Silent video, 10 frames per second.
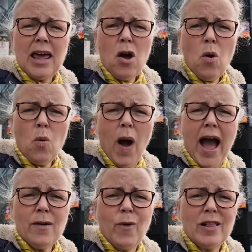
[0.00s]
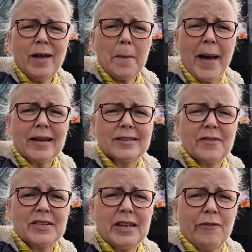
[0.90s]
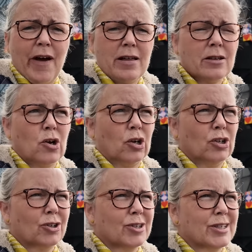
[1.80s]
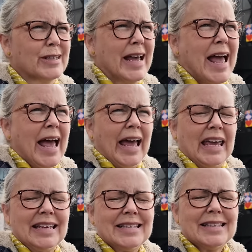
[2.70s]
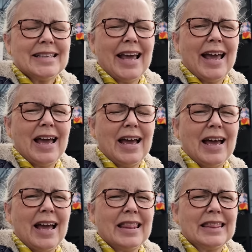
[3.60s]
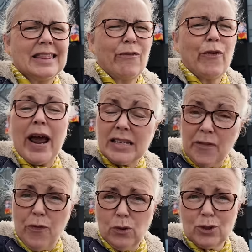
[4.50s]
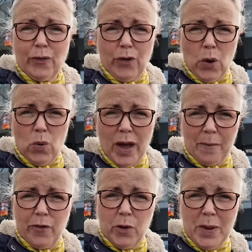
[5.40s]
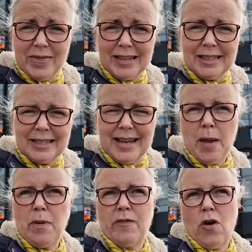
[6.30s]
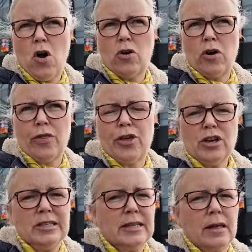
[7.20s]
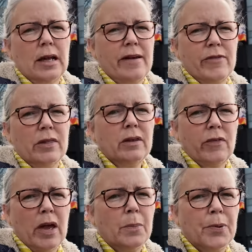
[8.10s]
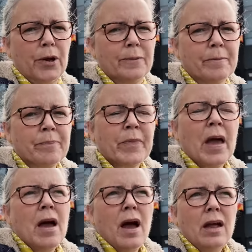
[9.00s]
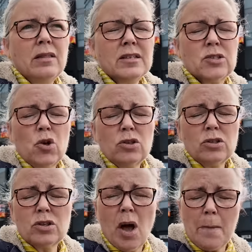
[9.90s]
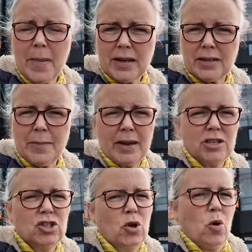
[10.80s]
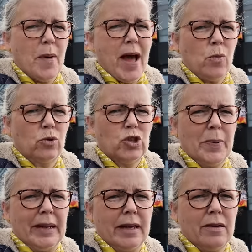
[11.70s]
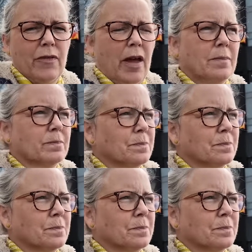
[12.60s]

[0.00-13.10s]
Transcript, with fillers: Hello and welcome back to Visit Fylde Coast. It's Friday Food Review. I'm filming this the day before on Thursday the 11th of April. And the sun's gone mad and managed to come out, would you believe it?